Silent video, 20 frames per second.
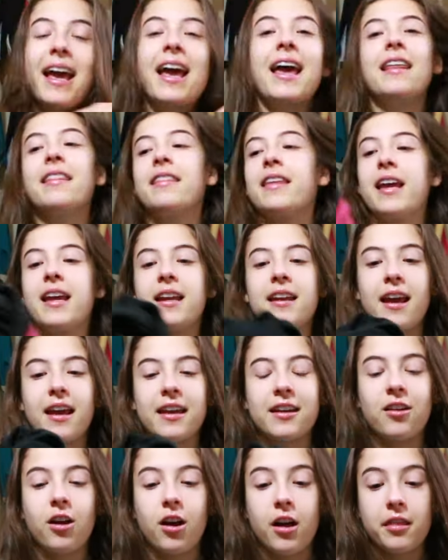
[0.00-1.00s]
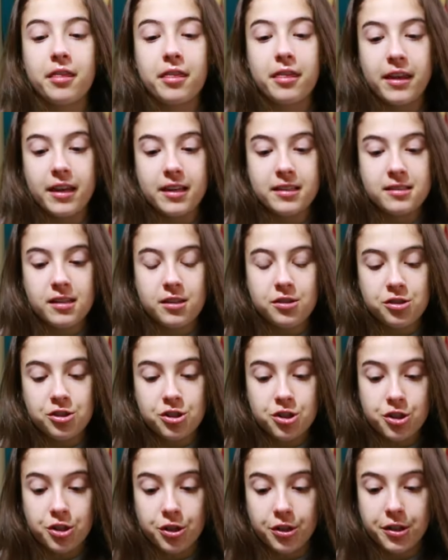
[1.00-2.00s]
And then I got this
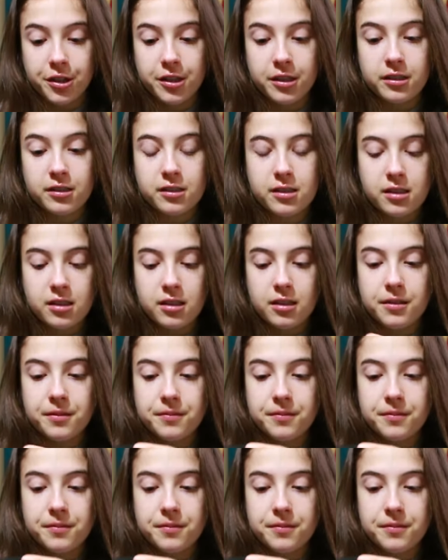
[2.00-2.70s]
shirt,